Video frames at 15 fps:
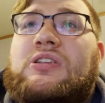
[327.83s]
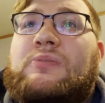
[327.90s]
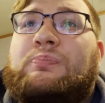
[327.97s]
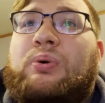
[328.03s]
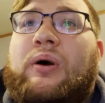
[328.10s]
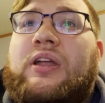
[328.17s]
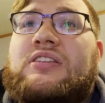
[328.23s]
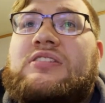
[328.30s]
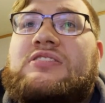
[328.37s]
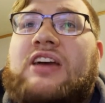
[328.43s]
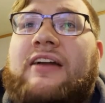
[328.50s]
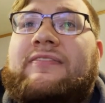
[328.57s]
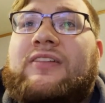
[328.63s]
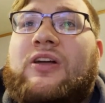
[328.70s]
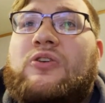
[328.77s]
to put
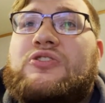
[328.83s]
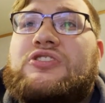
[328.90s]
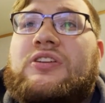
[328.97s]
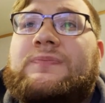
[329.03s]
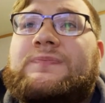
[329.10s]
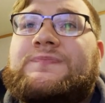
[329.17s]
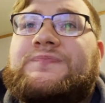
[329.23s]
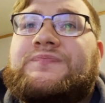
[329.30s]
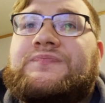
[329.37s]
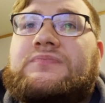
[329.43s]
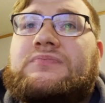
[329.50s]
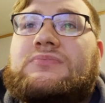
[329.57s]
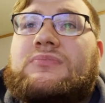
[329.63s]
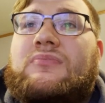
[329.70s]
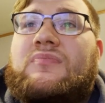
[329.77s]
Typhlosion
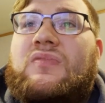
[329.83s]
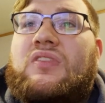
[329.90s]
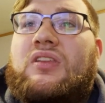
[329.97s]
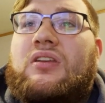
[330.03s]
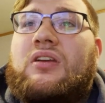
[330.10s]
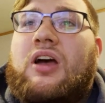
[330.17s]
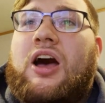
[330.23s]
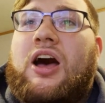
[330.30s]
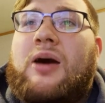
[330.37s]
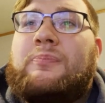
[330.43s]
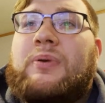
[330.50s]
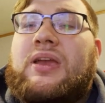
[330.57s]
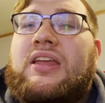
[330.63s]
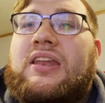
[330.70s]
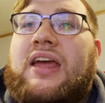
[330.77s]
up
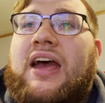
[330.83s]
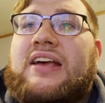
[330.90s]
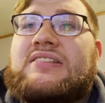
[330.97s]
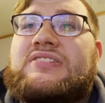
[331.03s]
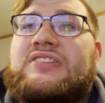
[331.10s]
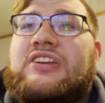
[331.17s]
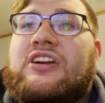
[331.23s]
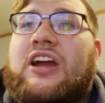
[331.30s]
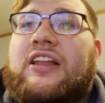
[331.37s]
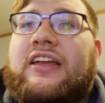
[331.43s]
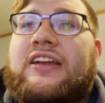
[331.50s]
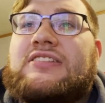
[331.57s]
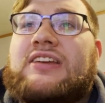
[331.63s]
in S tier. I like